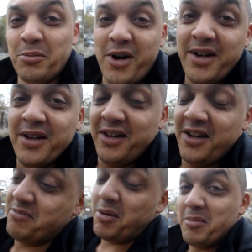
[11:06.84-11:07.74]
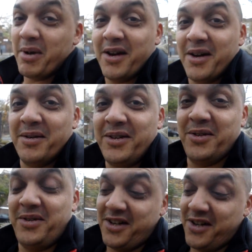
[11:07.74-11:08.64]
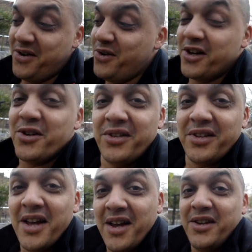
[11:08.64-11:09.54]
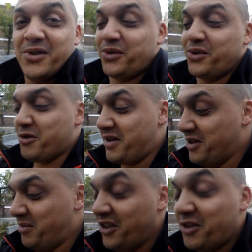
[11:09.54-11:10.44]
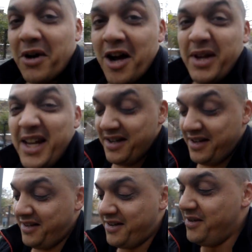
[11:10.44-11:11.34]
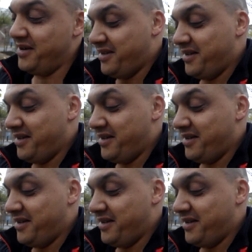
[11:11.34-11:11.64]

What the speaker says: as mine. It's probably better. You know, who knows? Your story could inspire me, you know.